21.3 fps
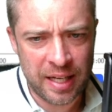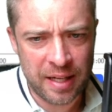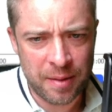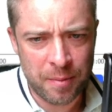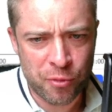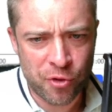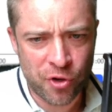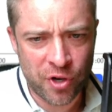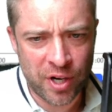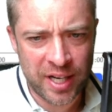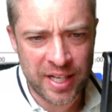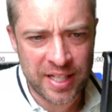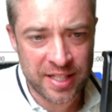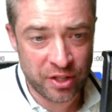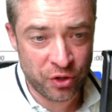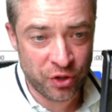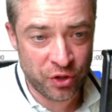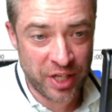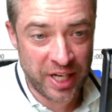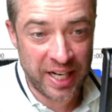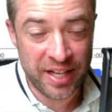price,
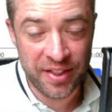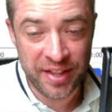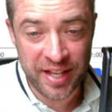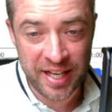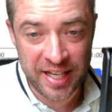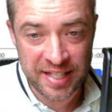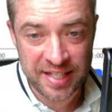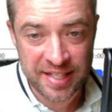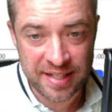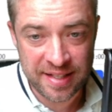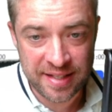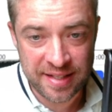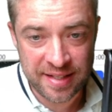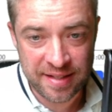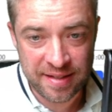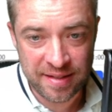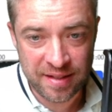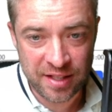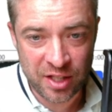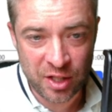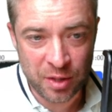looking at this,
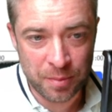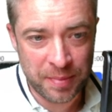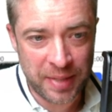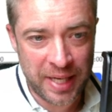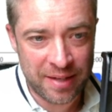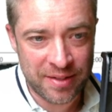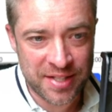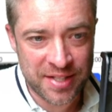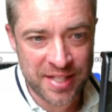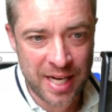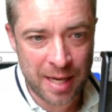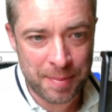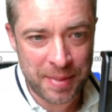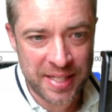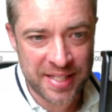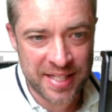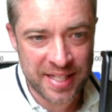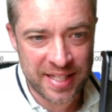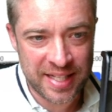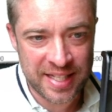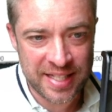come down, tap
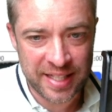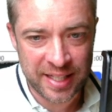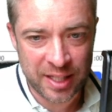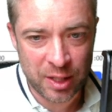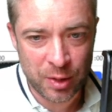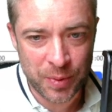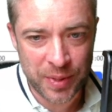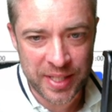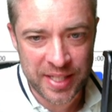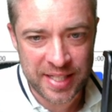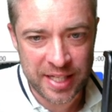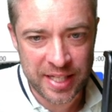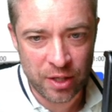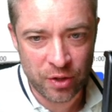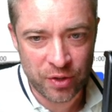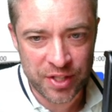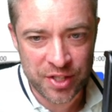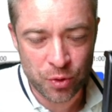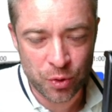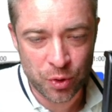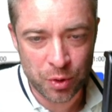into this liquidity or
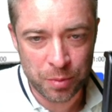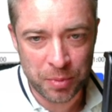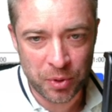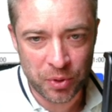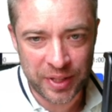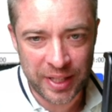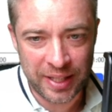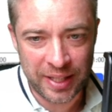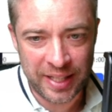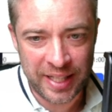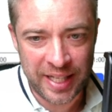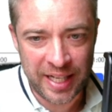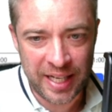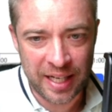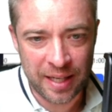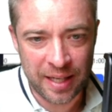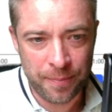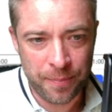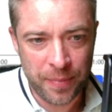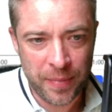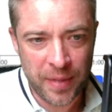this order block down
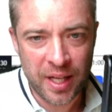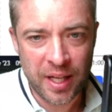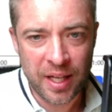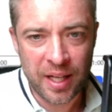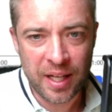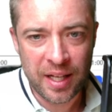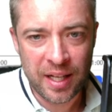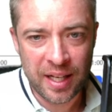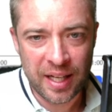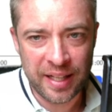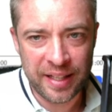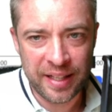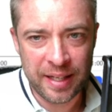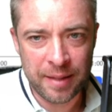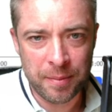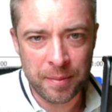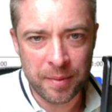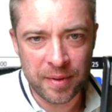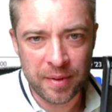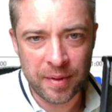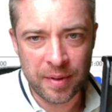here, and
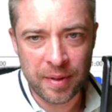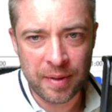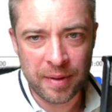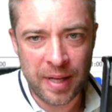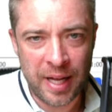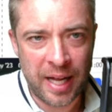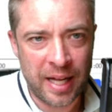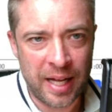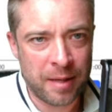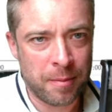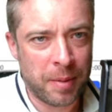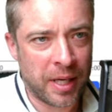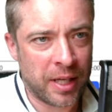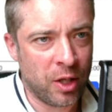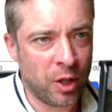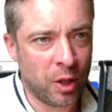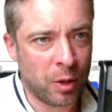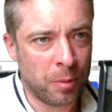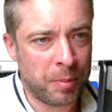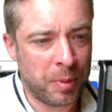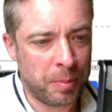then head back
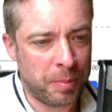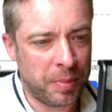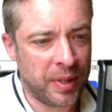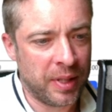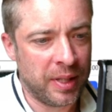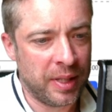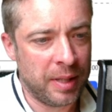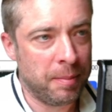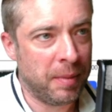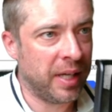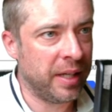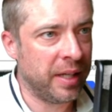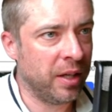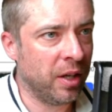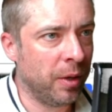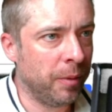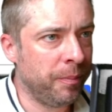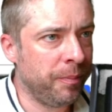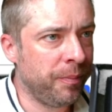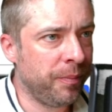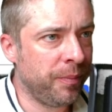up, but it might
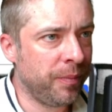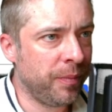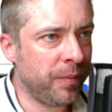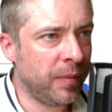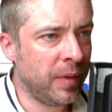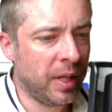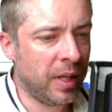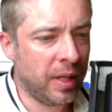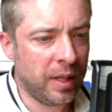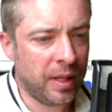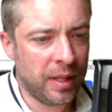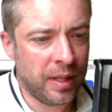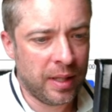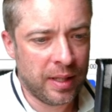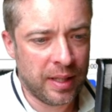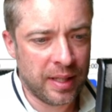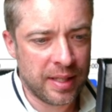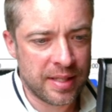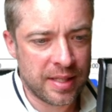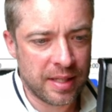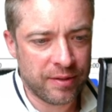not.
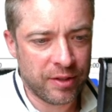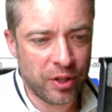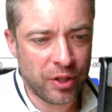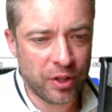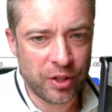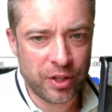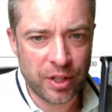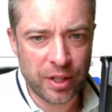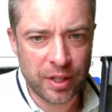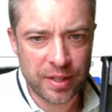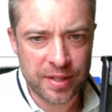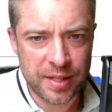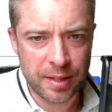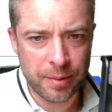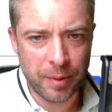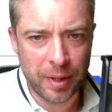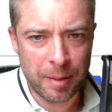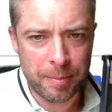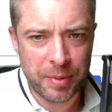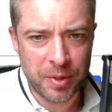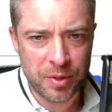Let's have a look, see
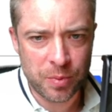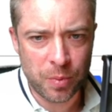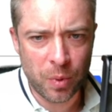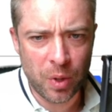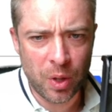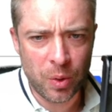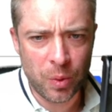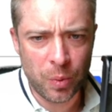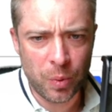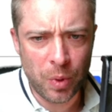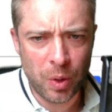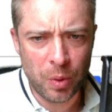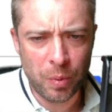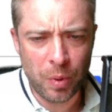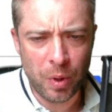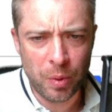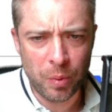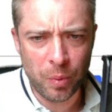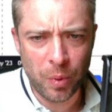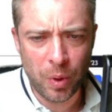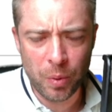what happens. Whoa, whoa,
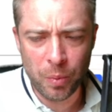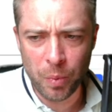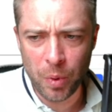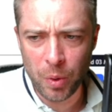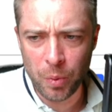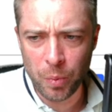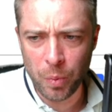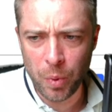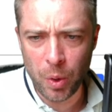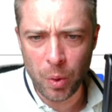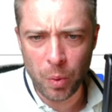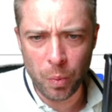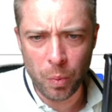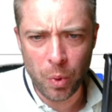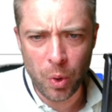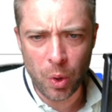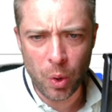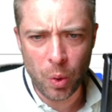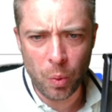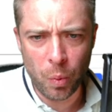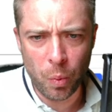whoa, whoa, whoa, whoa,
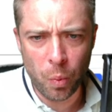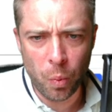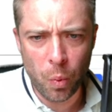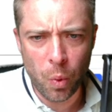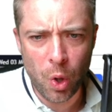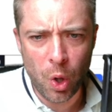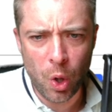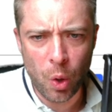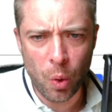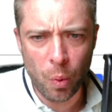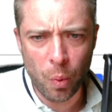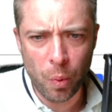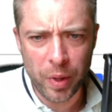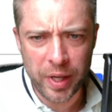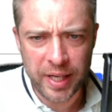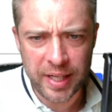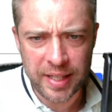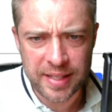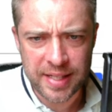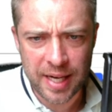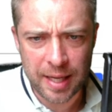whoa, whoa.
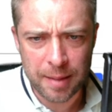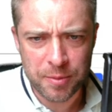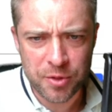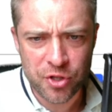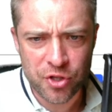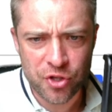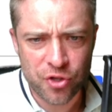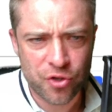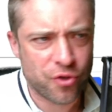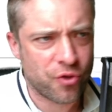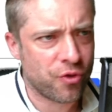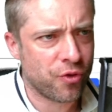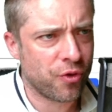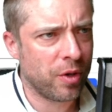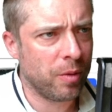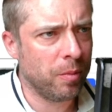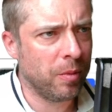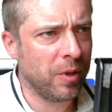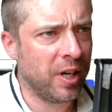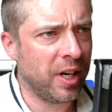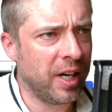We tapped
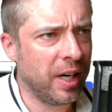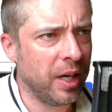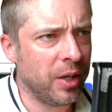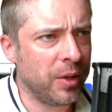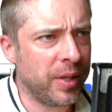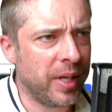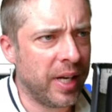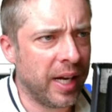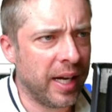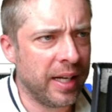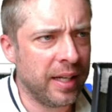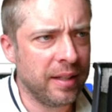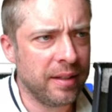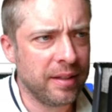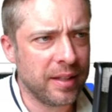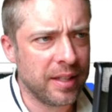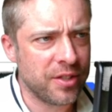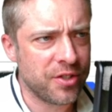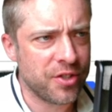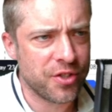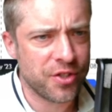right, okay.
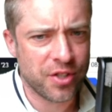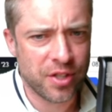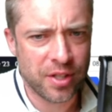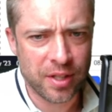Let's just